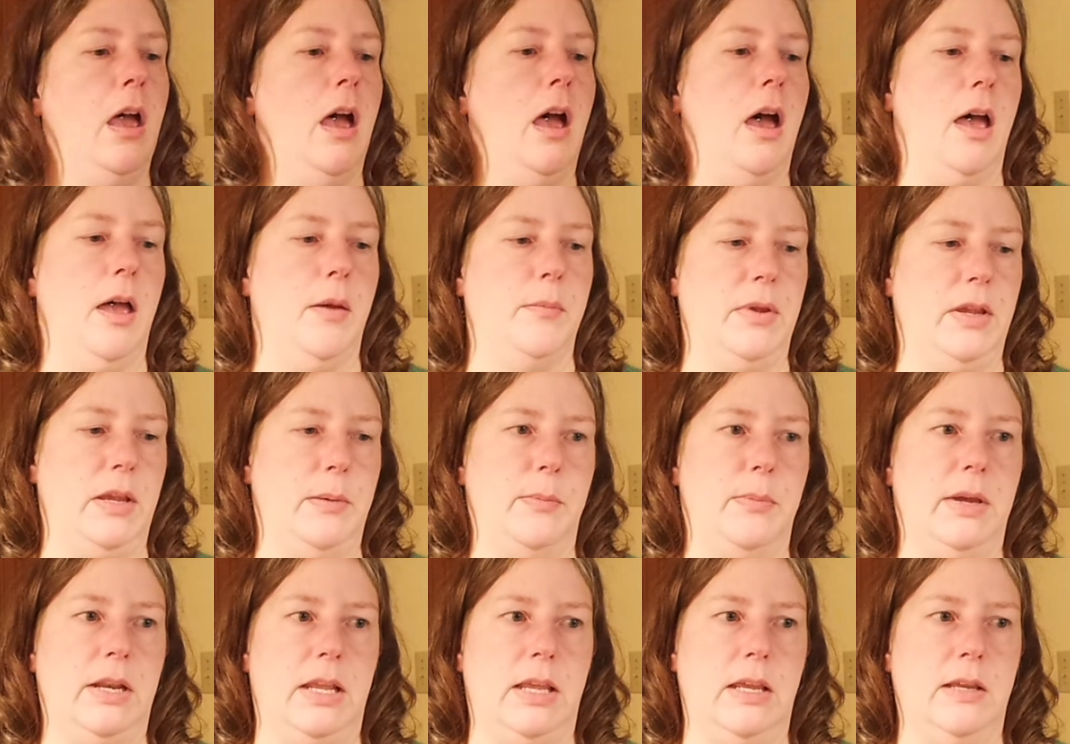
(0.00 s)

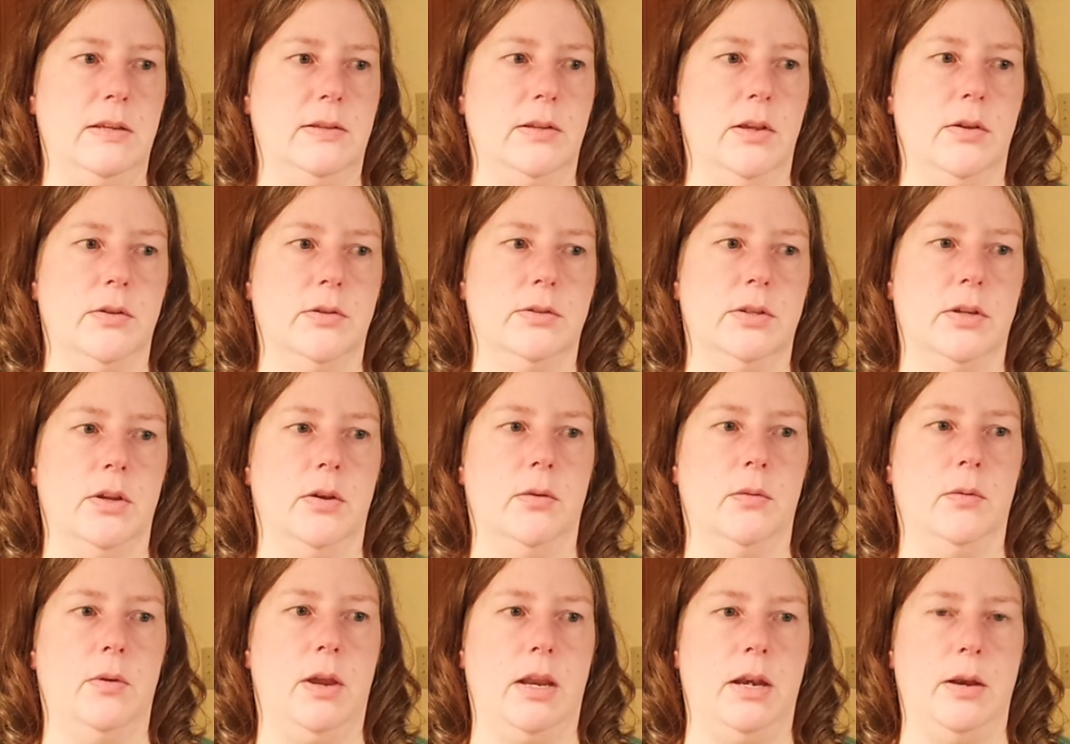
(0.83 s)
But he is
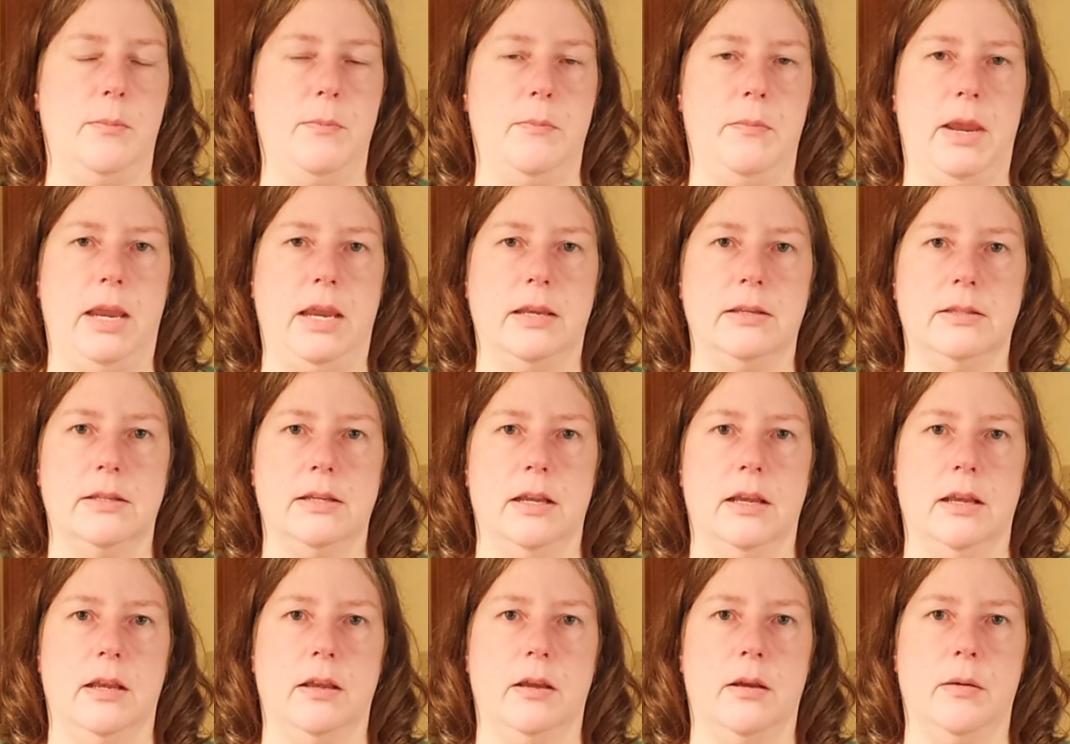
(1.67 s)
also an
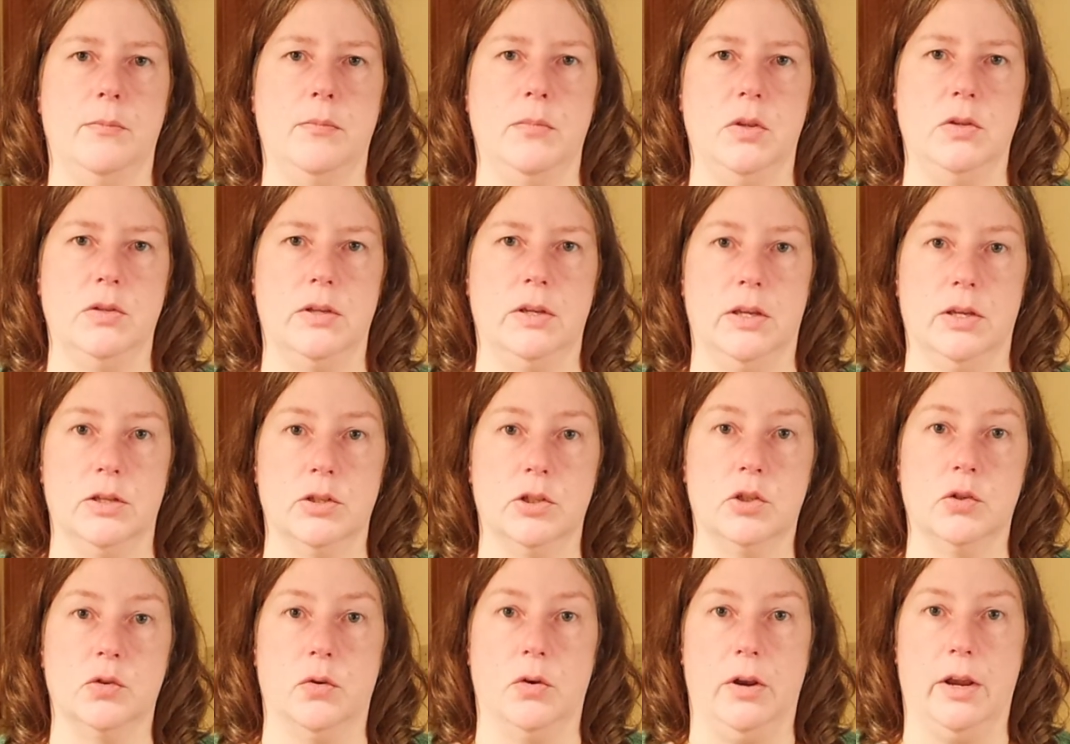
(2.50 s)
amazing music
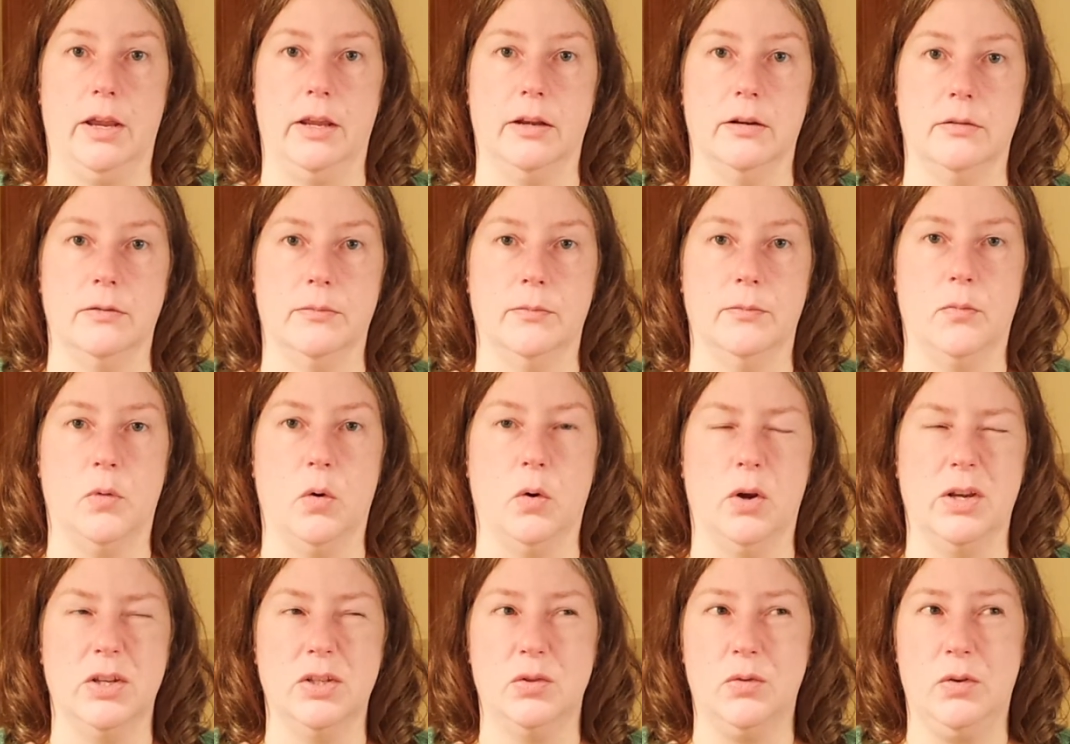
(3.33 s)
historian,
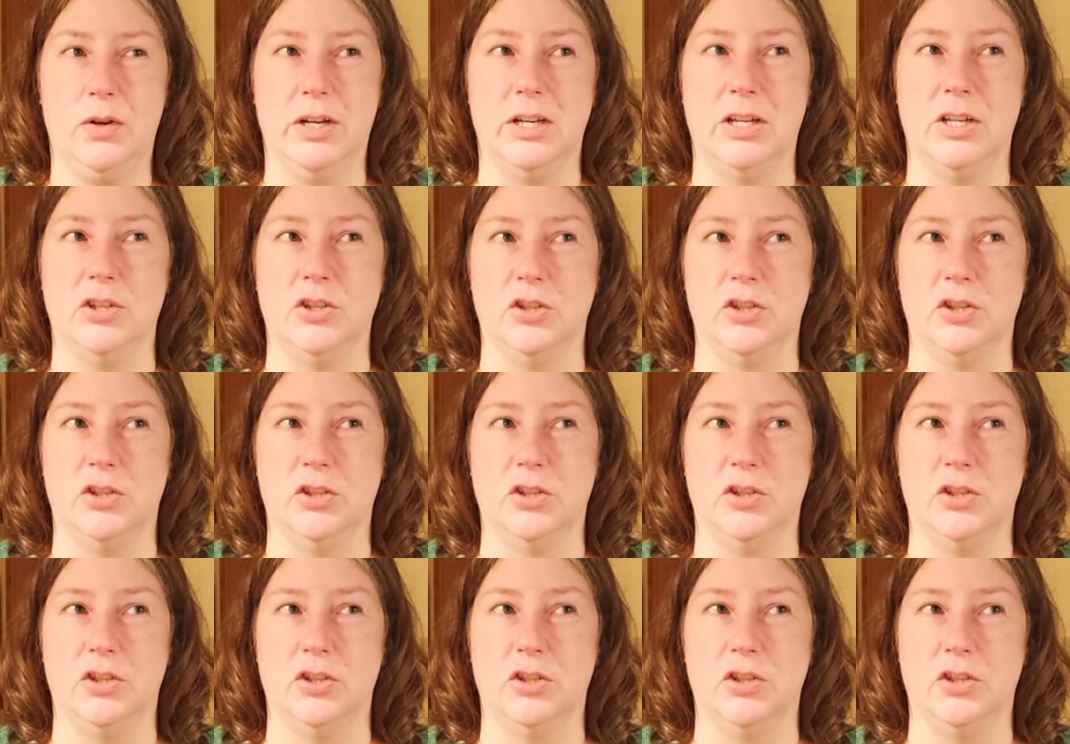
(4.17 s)
or historian in